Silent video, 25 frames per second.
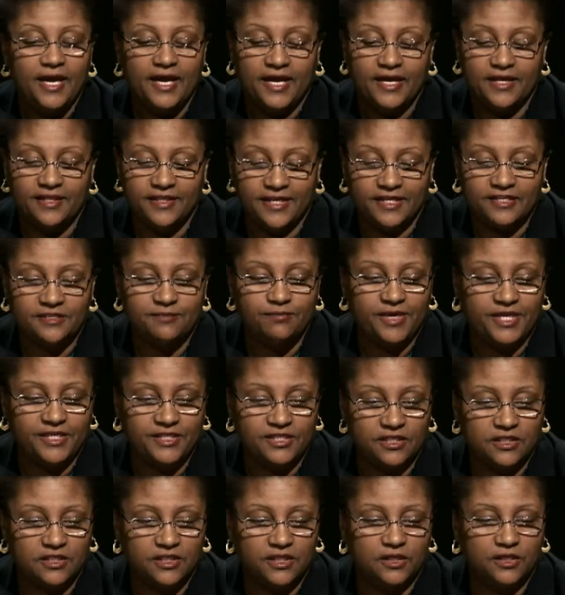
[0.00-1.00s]
And that's
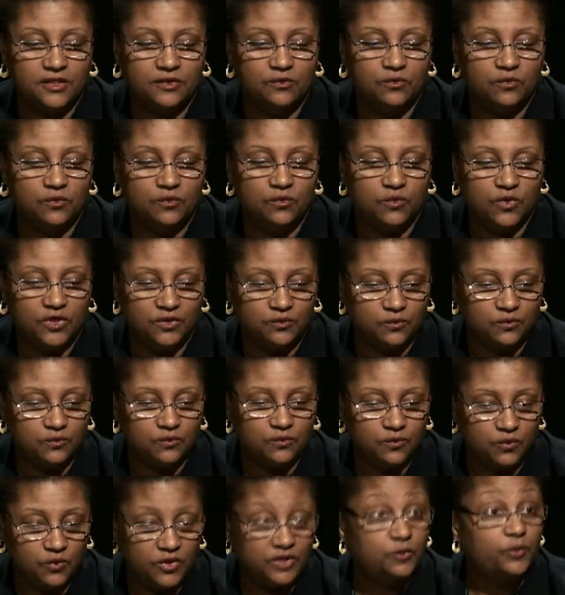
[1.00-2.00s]
basically what,
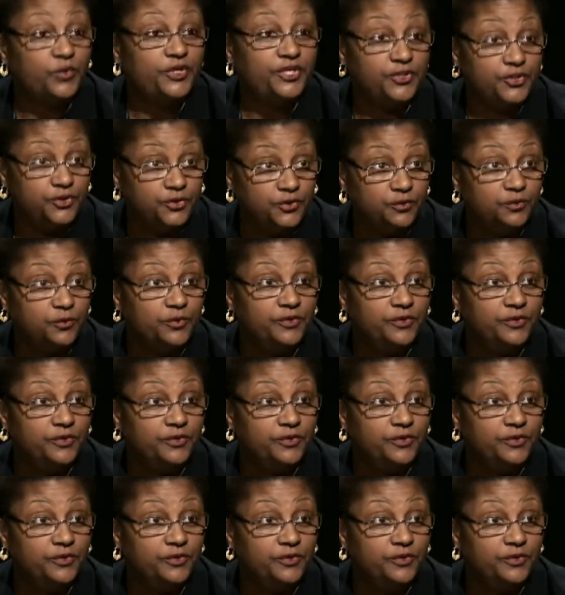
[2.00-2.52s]
what we do.